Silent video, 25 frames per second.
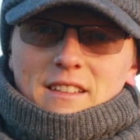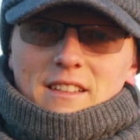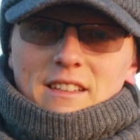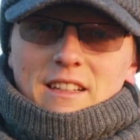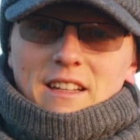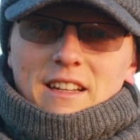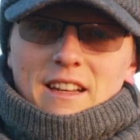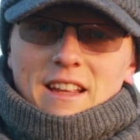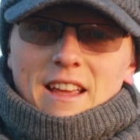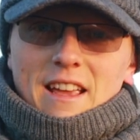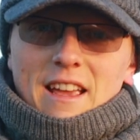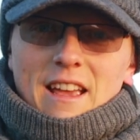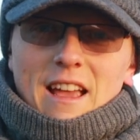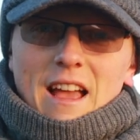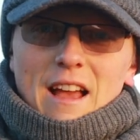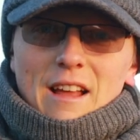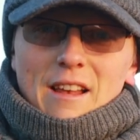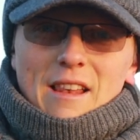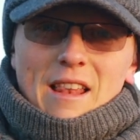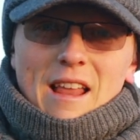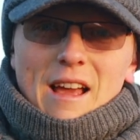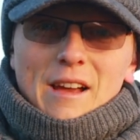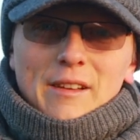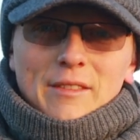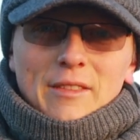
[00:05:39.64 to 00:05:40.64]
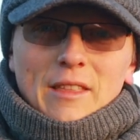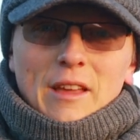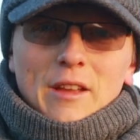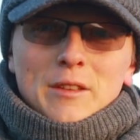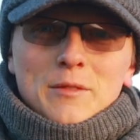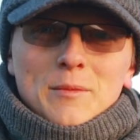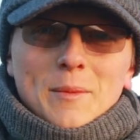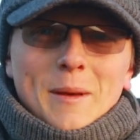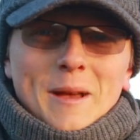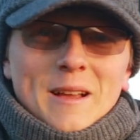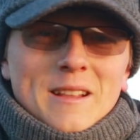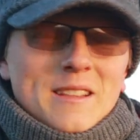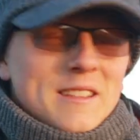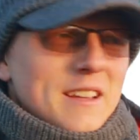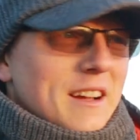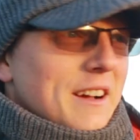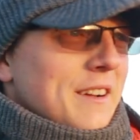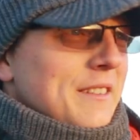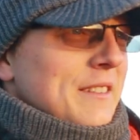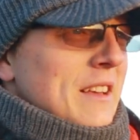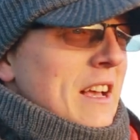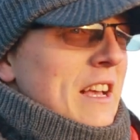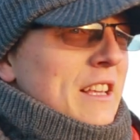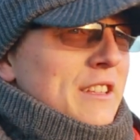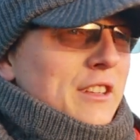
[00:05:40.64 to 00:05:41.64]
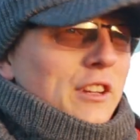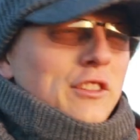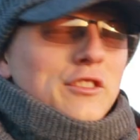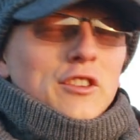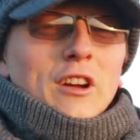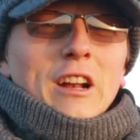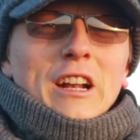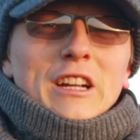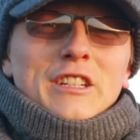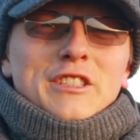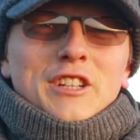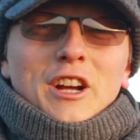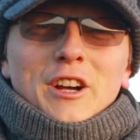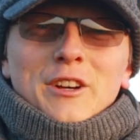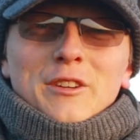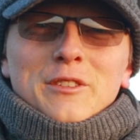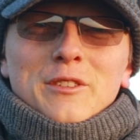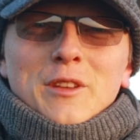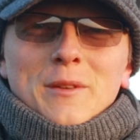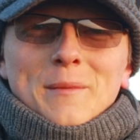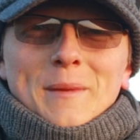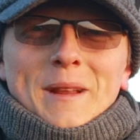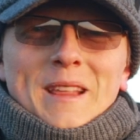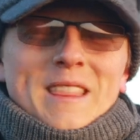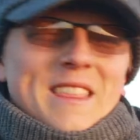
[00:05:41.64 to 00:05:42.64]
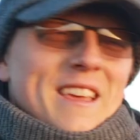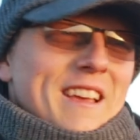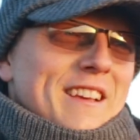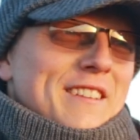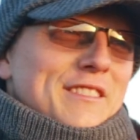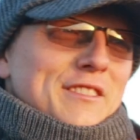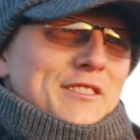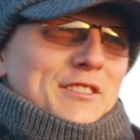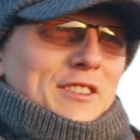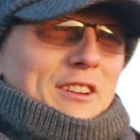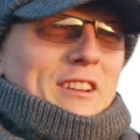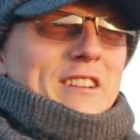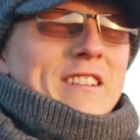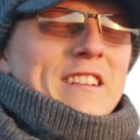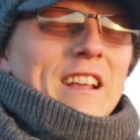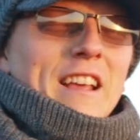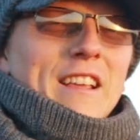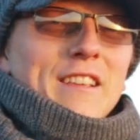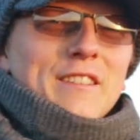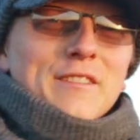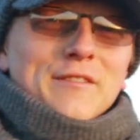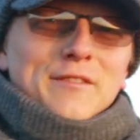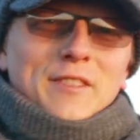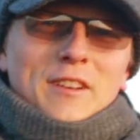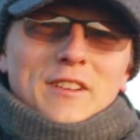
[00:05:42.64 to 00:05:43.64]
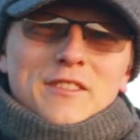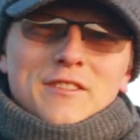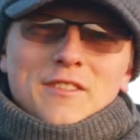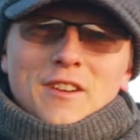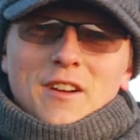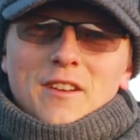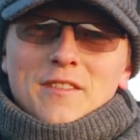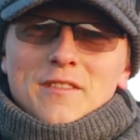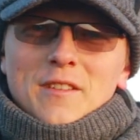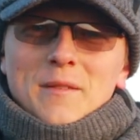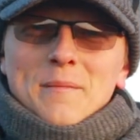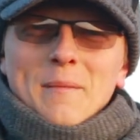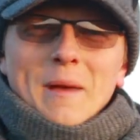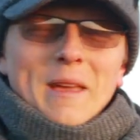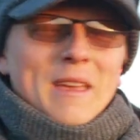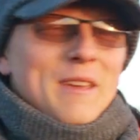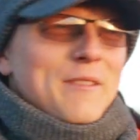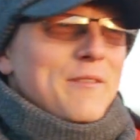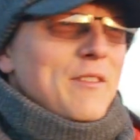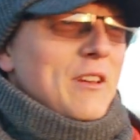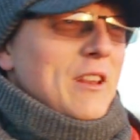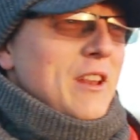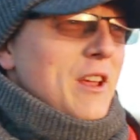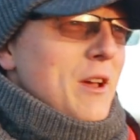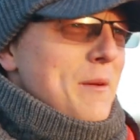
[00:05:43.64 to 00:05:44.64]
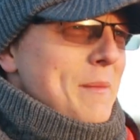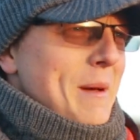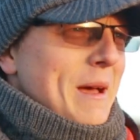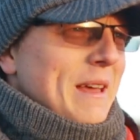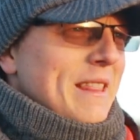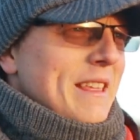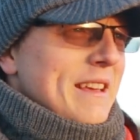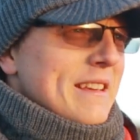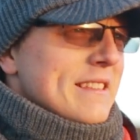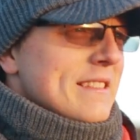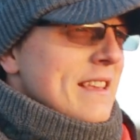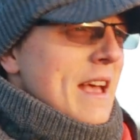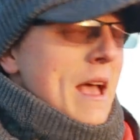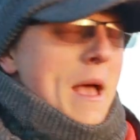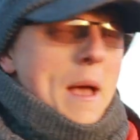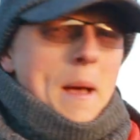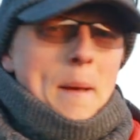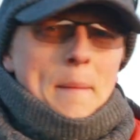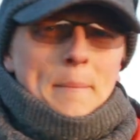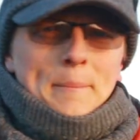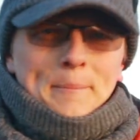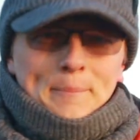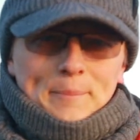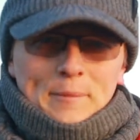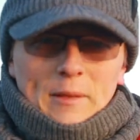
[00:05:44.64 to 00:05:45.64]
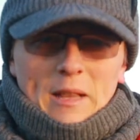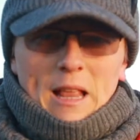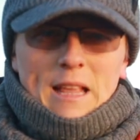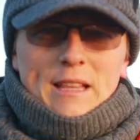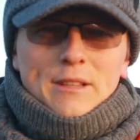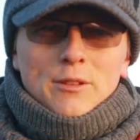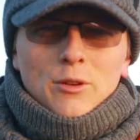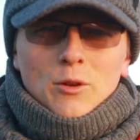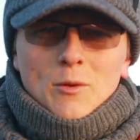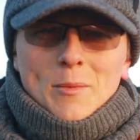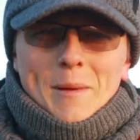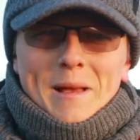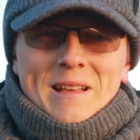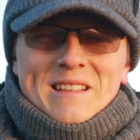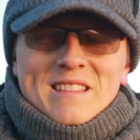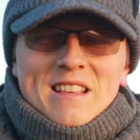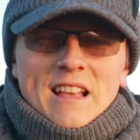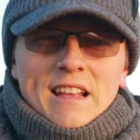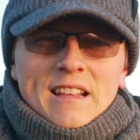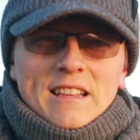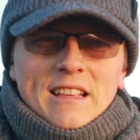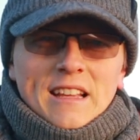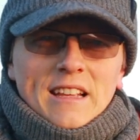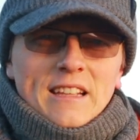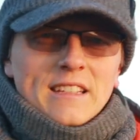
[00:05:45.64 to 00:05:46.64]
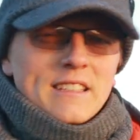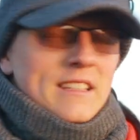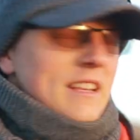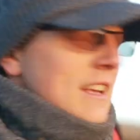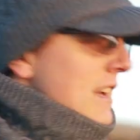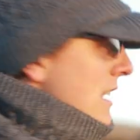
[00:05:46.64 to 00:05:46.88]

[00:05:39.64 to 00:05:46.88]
Can you hear how loud those birds are? So I'm trying to juggle too many things. I'm trying to take some photographs and make a video about this. Let's talk about settings.